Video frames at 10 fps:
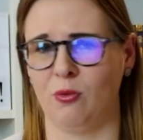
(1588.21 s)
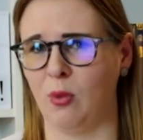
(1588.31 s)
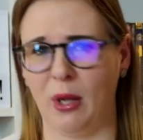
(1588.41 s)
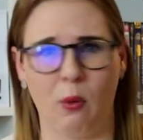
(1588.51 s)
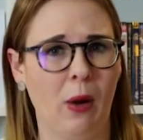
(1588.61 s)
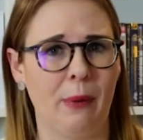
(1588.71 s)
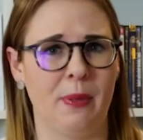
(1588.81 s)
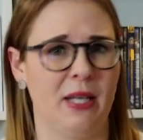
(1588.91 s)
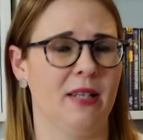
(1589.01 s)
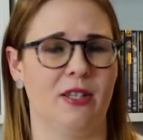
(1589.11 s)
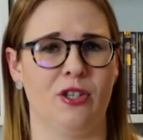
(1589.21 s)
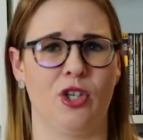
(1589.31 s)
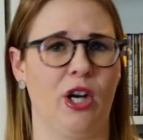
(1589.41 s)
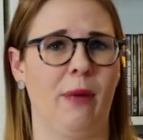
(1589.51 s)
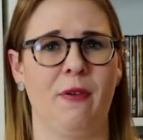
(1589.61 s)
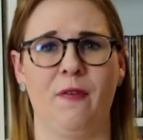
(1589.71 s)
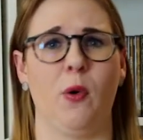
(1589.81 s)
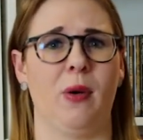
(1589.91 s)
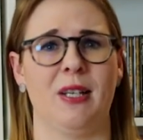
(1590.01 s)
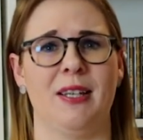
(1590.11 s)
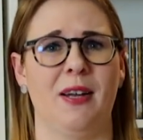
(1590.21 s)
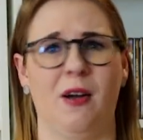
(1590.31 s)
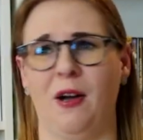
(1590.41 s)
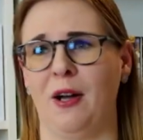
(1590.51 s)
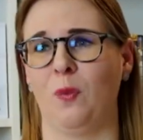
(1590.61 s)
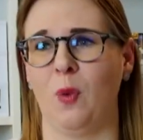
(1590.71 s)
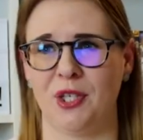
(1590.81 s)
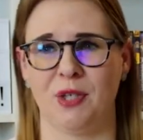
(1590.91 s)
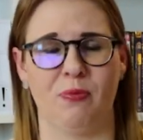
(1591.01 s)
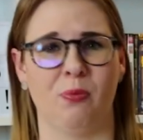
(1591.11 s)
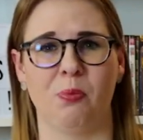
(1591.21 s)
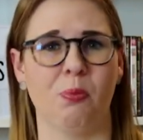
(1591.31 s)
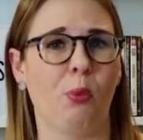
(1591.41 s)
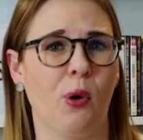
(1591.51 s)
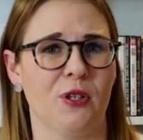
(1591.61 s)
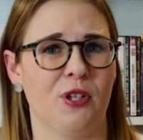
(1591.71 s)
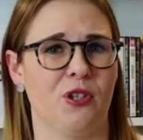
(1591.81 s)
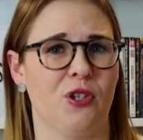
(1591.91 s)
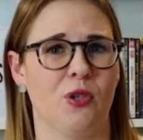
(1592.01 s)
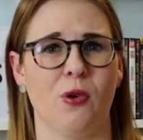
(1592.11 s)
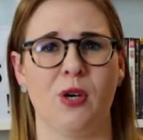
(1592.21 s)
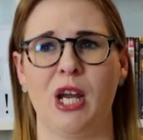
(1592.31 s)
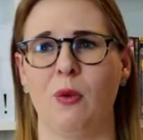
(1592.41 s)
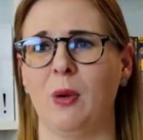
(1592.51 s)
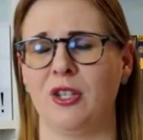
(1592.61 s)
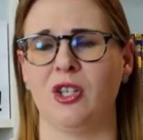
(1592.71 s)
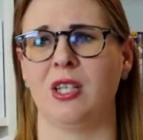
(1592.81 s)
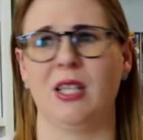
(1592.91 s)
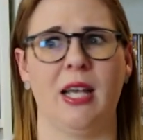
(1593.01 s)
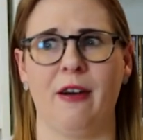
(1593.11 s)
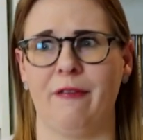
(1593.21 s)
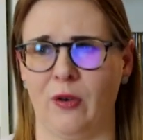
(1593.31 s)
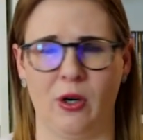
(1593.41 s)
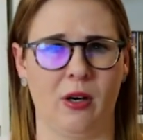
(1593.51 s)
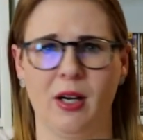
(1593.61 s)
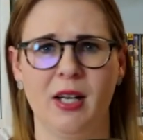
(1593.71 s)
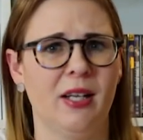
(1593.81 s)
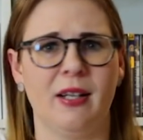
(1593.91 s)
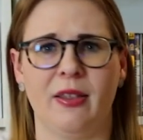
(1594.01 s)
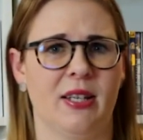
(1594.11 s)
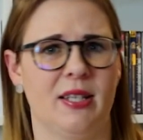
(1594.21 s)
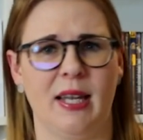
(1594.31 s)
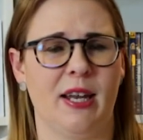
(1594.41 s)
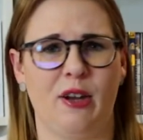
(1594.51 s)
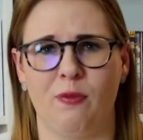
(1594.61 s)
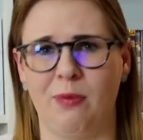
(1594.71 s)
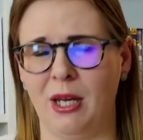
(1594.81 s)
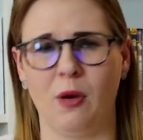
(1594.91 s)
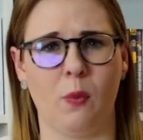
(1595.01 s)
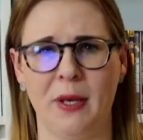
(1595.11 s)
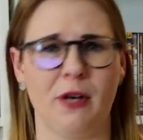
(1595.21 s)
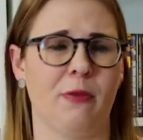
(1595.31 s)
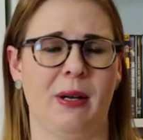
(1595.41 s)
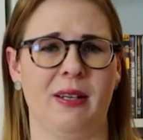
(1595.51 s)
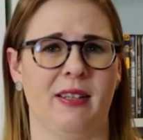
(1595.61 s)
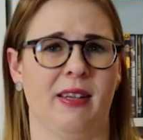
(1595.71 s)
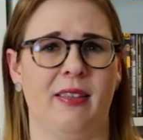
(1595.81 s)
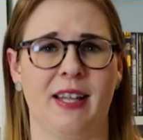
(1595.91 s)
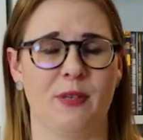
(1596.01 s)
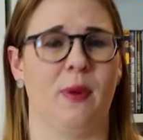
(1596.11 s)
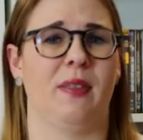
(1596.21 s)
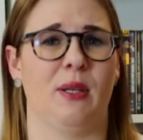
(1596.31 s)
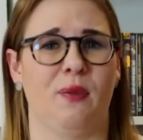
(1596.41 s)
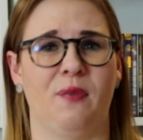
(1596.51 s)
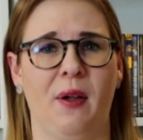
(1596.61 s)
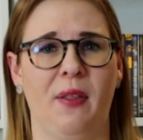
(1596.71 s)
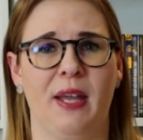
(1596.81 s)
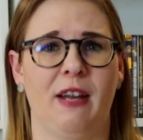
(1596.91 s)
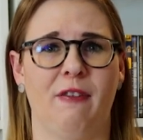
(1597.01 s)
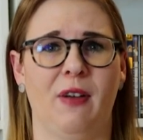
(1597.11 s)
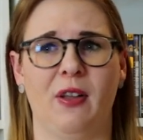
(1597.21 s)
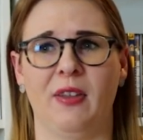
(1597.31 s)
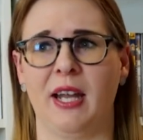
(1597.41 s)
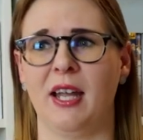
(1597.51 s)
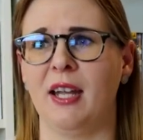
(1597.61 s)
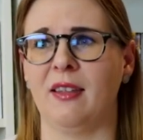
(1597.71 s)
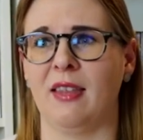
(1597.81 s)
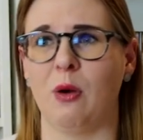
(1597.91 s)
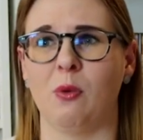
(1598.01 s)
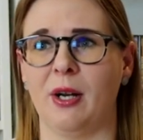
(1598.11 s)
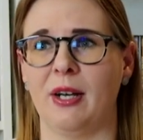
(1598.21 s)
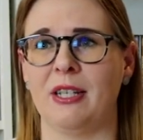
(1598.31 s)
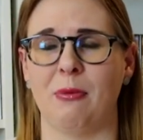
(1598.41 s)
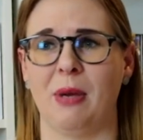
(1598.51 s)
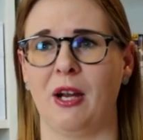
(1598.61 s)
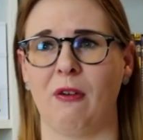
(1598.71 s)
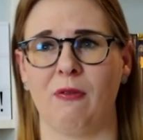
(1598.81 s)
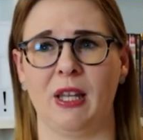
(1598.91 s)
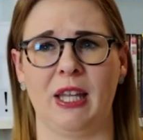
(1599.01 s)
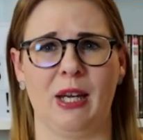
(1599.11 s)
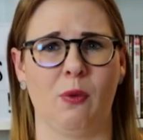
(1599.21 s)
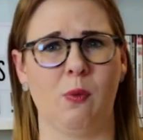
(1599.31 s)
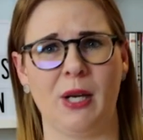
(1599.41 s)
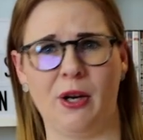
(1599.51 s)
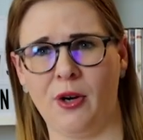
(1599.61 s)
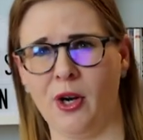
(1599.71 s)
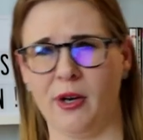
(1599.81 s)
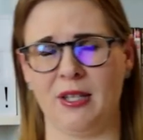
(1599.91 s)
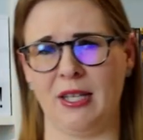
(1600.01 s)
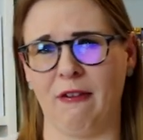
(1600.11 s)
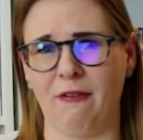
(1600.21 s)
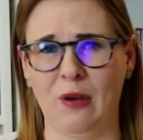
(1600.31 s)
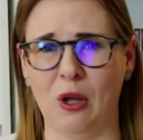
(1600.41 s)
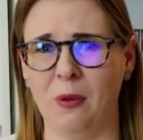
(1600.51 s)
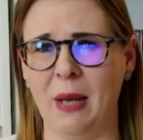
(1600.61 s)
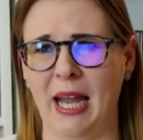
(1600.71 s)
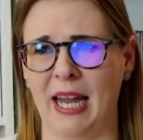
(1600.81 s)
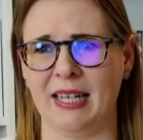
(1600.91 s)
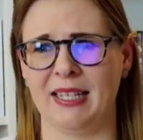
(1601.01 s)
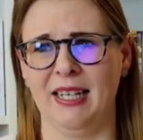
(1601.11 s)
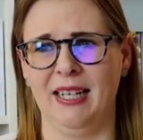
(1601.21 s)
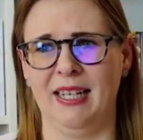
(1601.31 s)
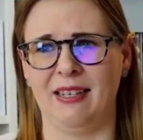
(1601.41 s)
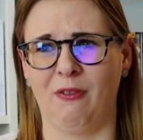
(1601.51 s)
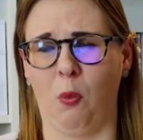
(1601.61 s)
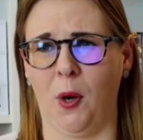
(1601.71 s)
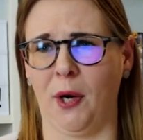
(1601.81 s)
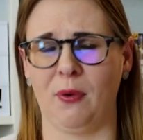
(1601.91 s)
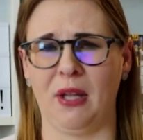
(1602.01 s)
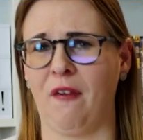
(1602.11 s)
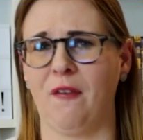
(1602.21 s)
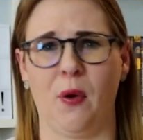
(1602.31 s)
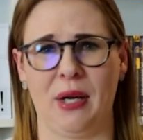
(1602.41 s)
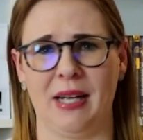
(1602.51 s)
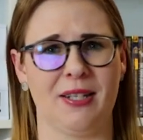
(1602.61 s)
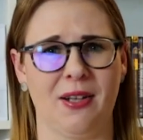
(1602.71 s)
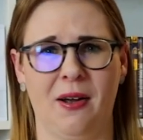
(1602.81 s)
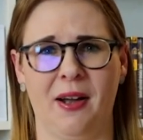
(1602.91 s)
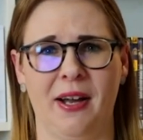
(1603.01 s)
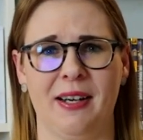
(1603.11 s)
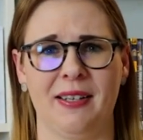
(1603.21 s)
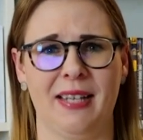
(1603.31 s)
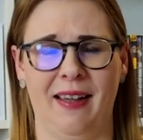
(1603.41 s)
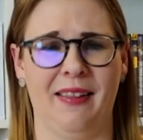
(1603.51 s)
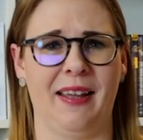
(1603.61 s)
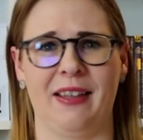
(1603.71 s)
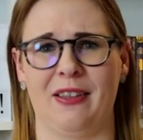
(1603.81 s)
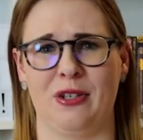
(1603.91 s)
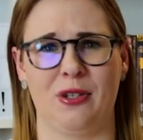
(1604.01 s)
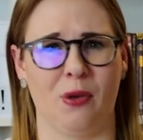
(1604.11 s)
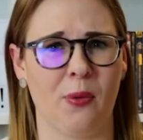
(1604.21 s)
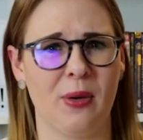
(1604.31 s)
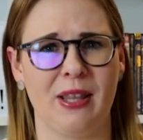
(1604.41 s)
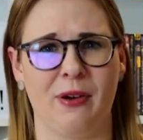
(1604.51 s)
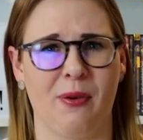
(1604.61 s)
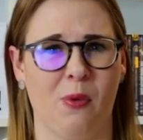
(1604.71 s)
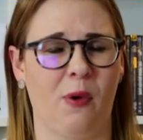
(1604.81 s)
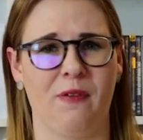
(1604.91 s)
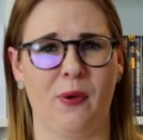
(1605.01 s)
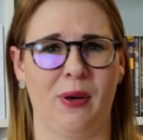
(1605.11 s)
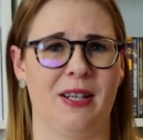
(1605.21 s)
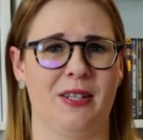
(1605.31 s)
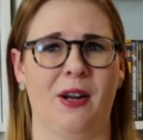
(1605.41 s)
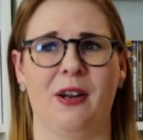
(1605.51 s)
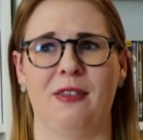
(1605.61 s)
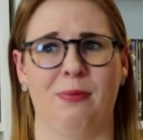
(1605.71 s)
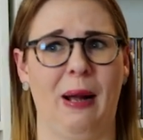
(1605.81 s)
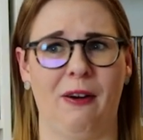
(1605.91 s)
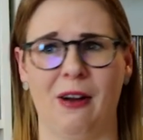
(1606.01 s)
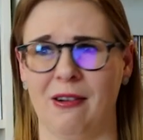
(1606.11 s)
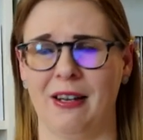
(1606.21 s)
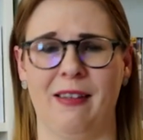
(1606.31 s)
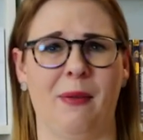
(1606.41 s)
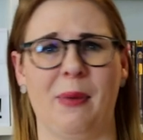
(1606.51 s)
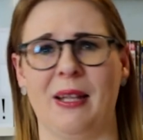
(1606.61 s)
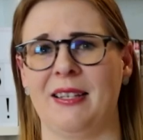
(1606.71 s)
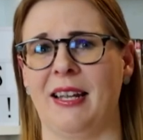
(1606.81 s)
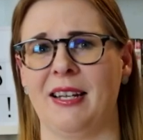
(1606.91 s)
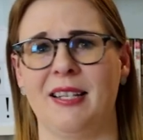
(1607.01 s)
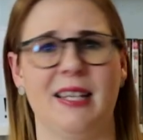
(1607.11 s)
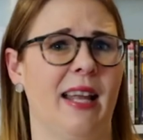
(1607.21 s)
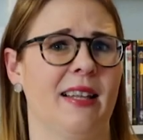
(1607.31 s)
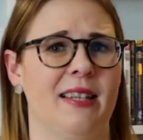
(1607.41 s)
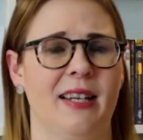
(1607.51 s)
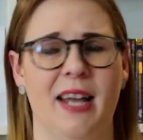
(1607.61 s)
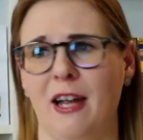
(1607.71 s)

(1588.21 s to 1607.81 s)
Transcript: Like, what pieces should I be focusing on? What's important to the story? What's just there for the sake of being weird, basically? That's what this felt like. It felt like they wanted to make a really weird artsy film and weren't really focused on telling the story. They were more focused on background elements like sets and